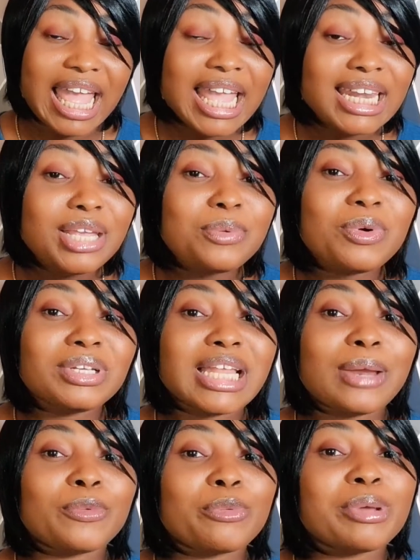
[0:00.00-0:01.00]
anyone
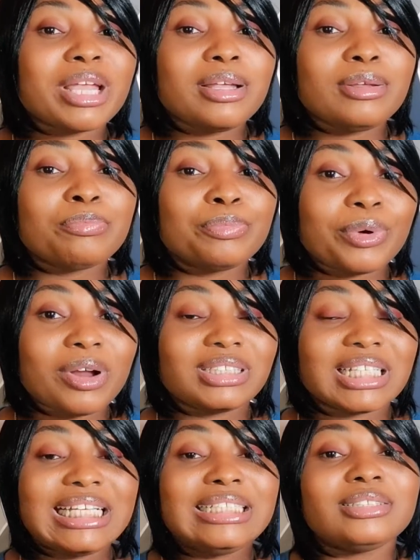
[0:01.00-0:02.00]
that will be
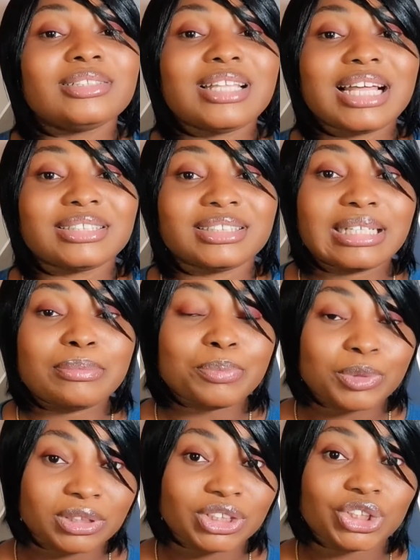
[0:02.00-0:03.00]
brought into that same
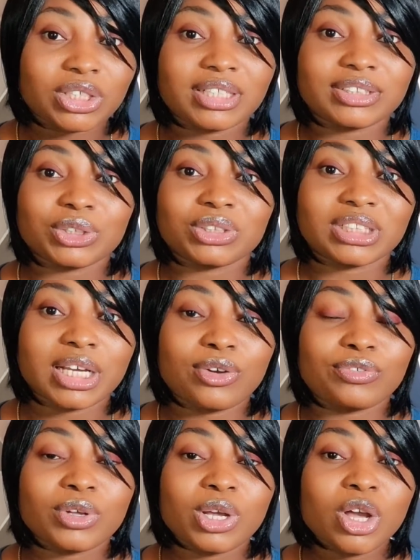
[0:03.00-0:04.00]
position as yourself